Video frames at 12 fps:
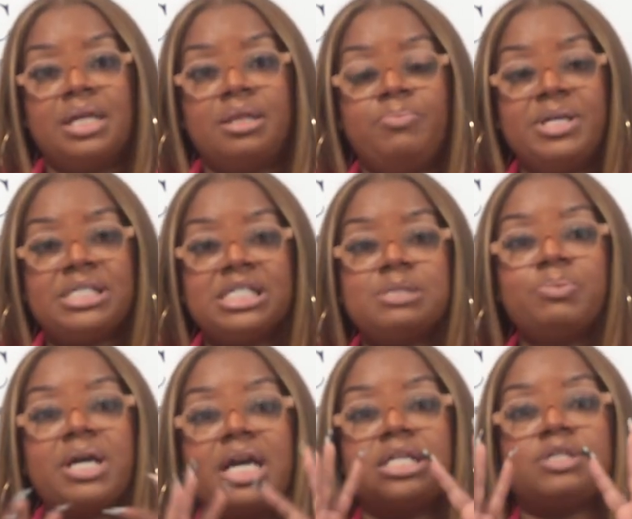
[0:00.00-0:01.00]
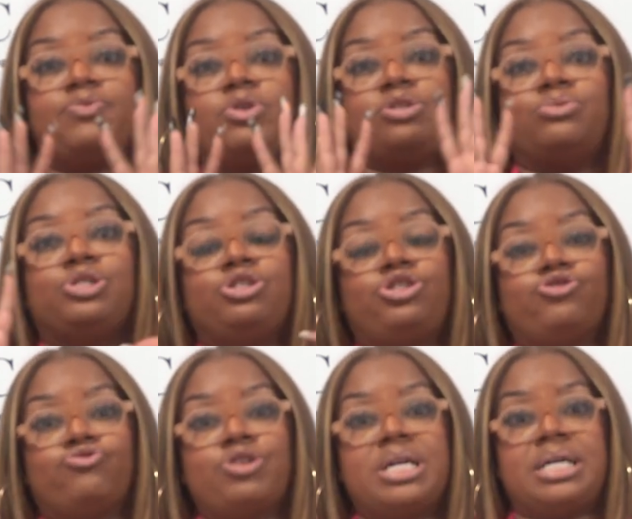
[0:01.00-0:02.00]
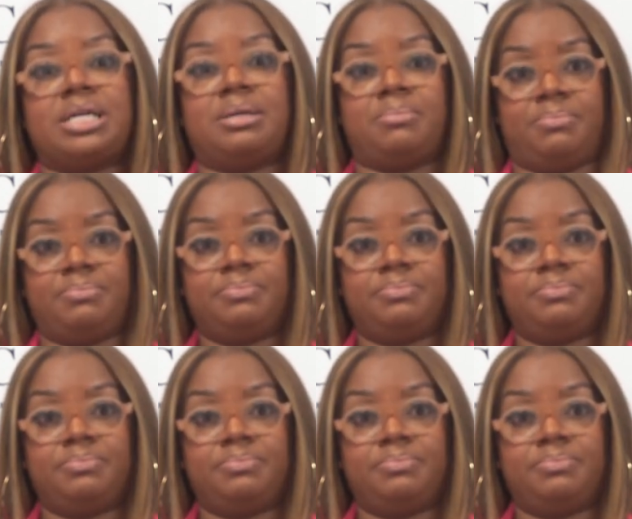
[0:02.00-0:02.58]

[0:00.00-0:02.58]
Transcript: The business plan is for you to dream.